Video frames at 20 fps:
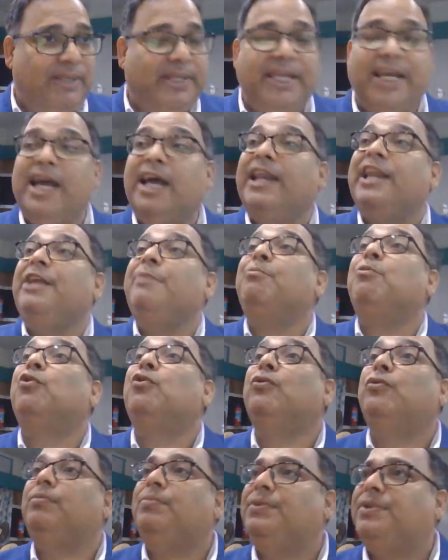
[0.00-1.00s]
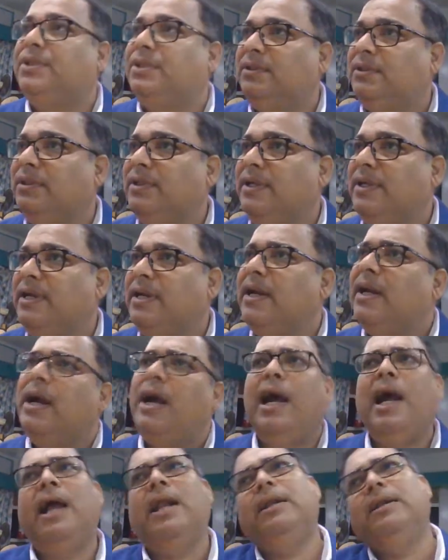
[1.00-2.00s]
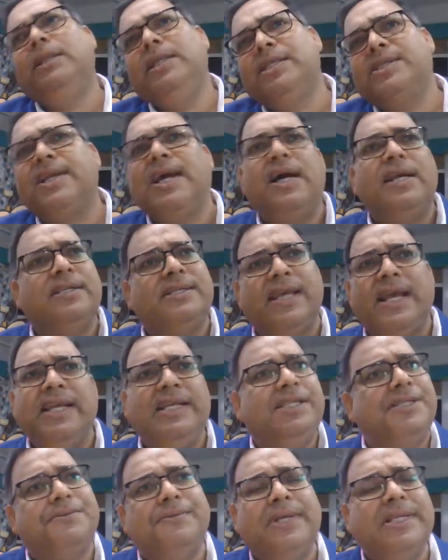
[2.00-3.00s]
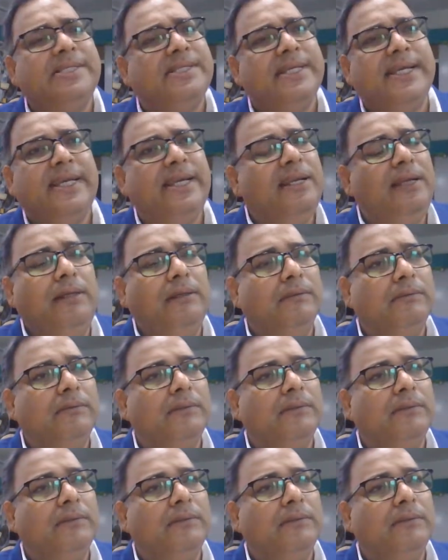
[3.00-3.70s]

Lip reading: they are removed, and the star shines once again.